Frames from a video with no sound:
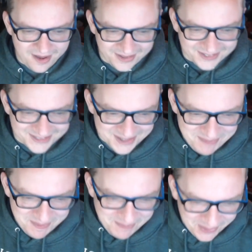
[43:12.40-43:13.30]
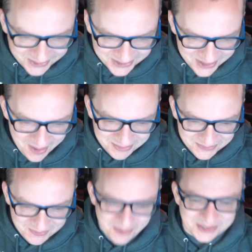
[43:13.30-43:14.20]
Zipper pull charms,
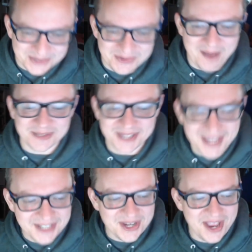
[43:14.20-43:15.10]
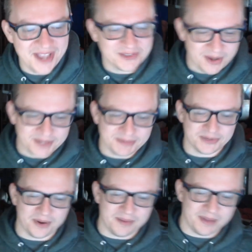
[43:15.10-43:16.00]
phone straps, keychains, Christmas
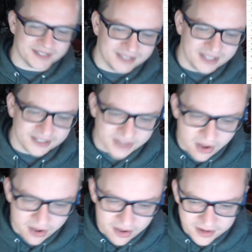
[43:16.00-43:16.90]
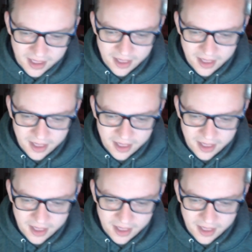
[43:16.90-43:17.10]
ornaments, LaDawn